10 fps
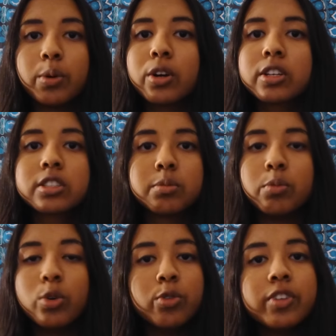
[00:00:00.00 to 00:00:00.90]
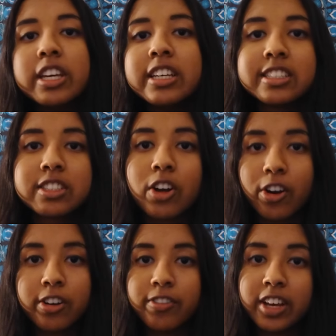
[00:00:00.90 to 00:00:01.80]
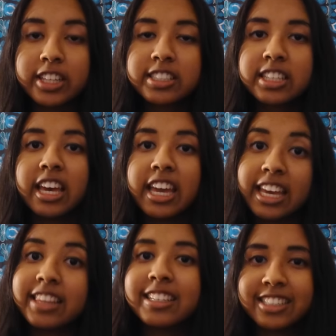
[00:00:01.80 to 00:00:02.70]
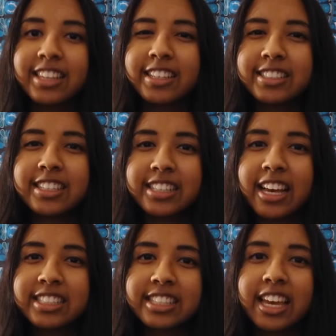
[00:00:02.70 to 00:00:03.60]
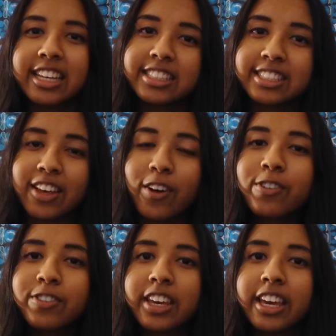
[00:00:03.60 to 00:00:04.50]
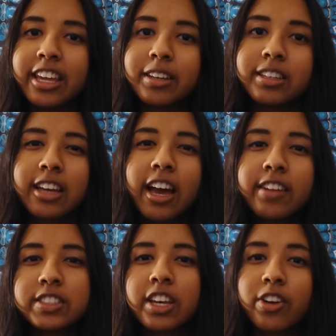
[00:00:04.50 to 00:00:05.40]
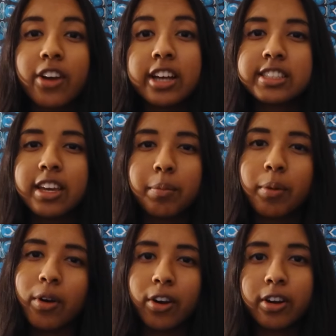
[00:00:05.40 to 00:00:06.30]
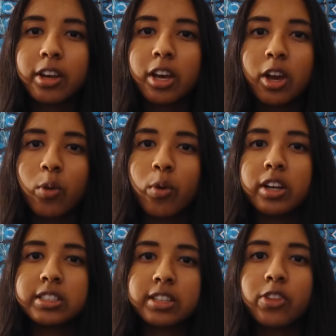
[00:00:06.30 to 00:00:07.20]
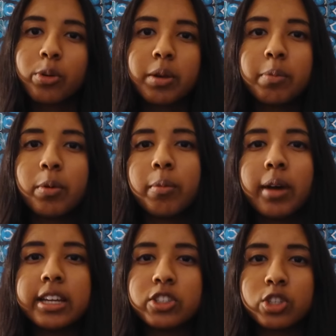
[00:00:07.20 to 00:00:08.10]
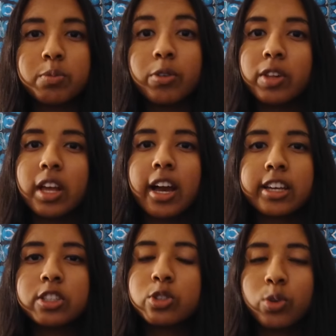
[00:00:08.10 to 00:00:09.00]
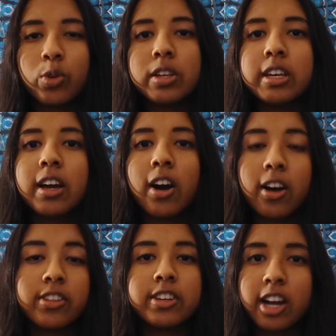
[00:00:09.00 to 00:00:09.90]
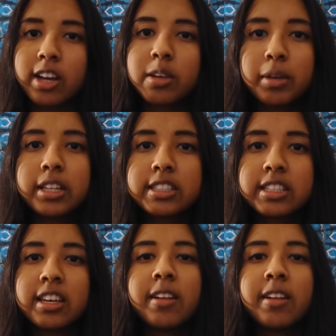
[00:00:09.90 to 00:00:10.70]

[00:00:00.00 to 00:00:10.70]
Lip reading: books, movies, current events in the synthesis essay itself can kind of set your essay apart, whereas other people might just be relying solely on the documents.